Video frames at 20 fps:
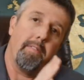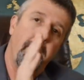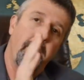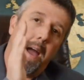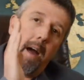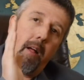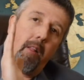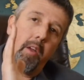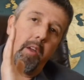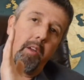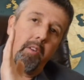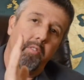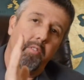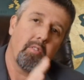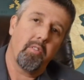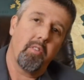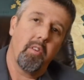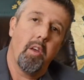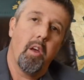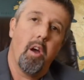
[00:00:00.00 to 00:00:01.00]
the
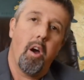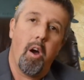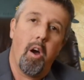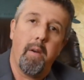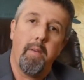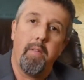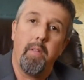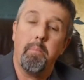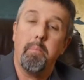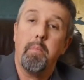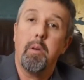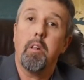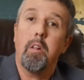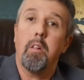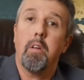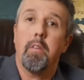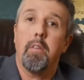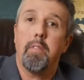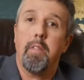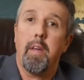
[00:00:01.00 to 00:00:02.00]
phalanx in the
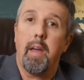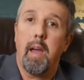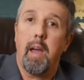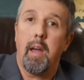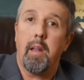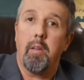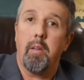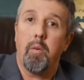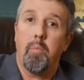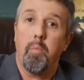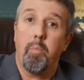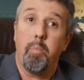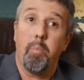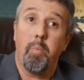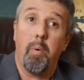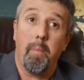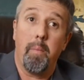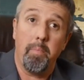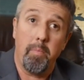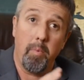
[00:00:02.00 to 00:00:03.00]
middle of that,
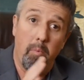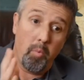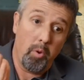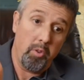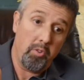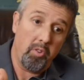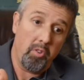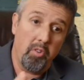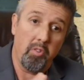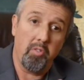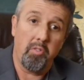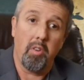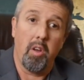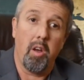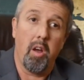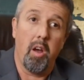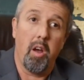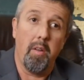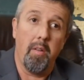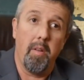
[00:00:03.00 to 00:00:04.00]
which is
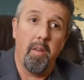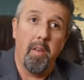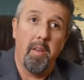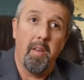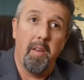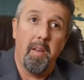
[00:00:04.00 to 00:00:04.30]
the